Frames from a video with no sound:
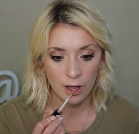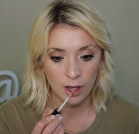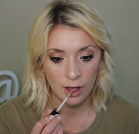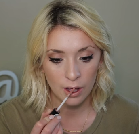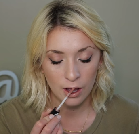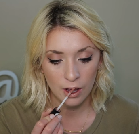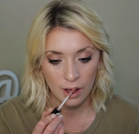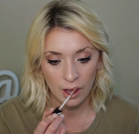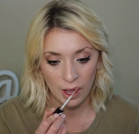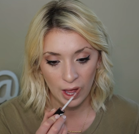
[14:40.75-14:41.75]

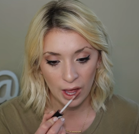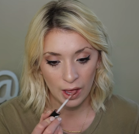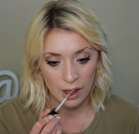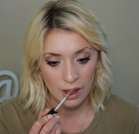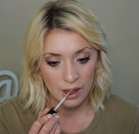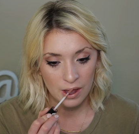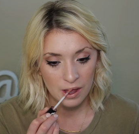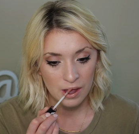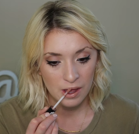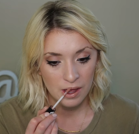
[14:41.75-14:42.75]
No one is speaking in this clip.